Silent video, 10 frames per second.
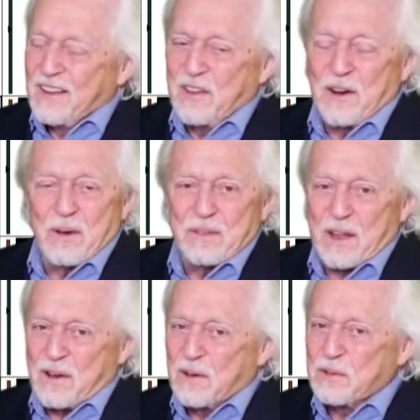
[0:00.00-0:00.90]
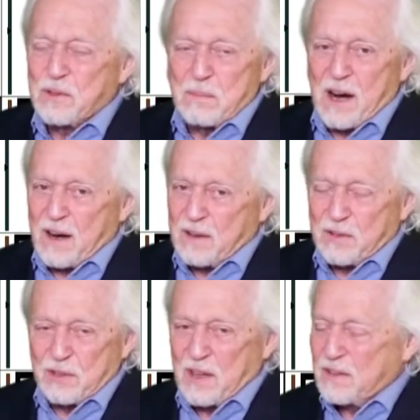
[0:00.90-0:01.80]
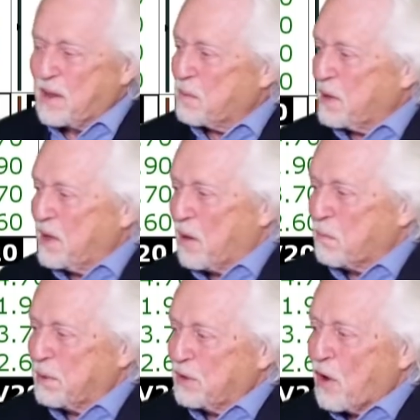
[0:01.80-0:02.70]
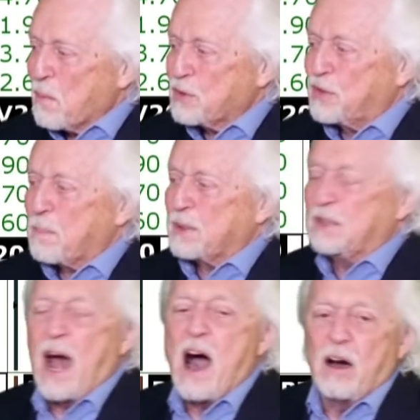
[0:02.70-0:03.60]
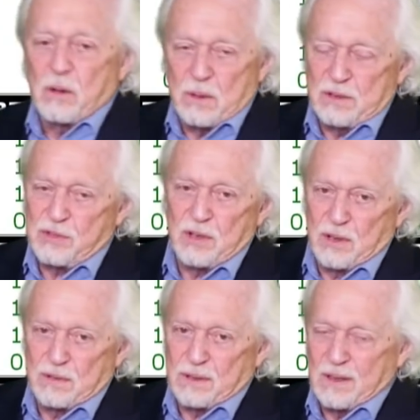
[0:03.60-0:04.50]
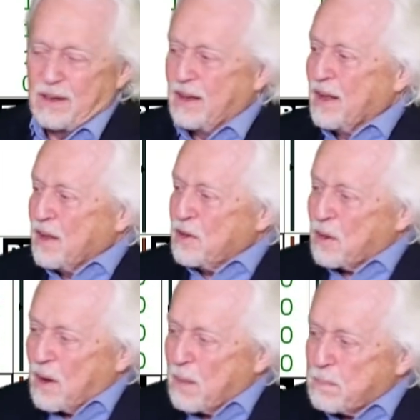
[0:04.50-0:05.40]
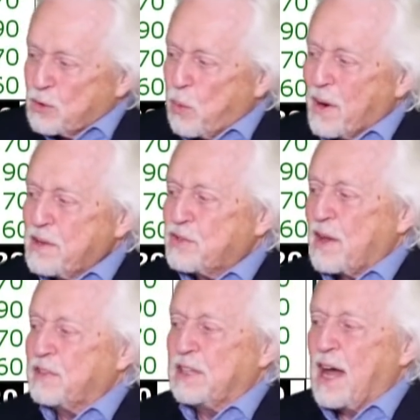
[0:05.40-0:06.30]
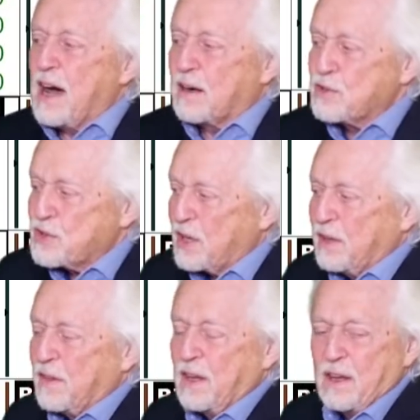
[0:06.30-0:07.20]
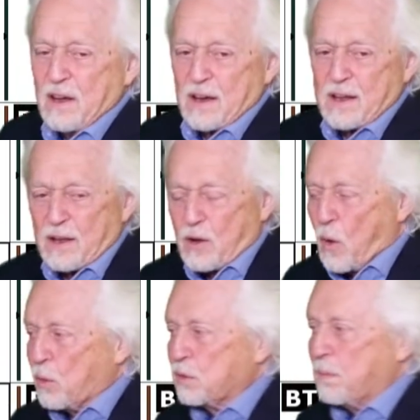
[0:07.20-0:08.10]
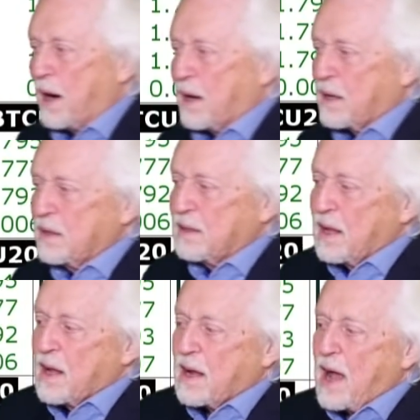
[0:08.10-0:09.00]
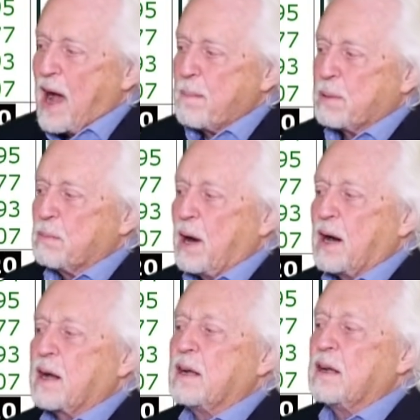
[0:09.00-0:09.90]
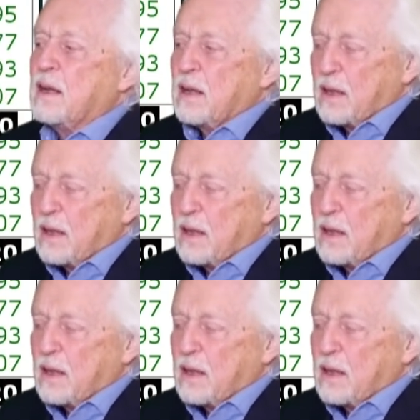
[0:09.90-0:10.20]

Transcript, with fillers: You know, they close the markets and then they reopen. You're almost up $1 in silver. You're up $27 in the gold market. Copper market,